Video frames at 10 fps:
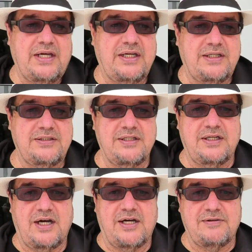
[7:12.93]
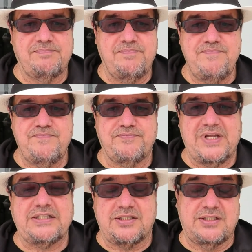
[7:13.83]
and um,
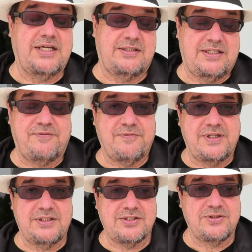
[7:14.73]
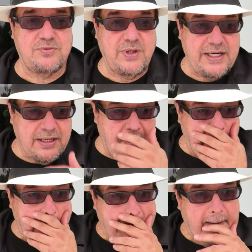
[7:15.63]
that's, that definitely is a good way to
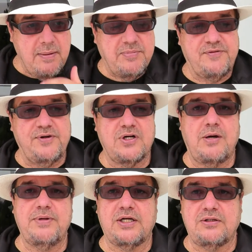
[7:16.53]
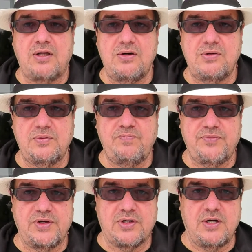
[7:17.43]
go. But if you're coming alone,
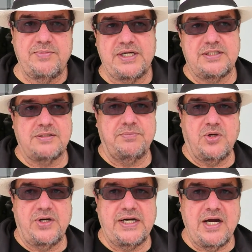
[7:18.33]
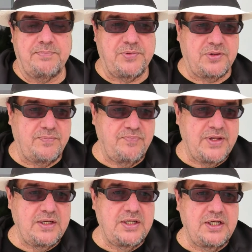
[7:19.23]
you're coming as a married couple,
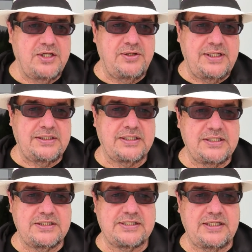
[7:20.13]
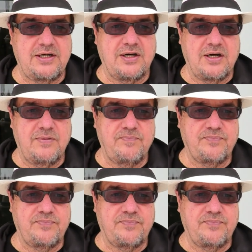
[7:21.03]
you need to consider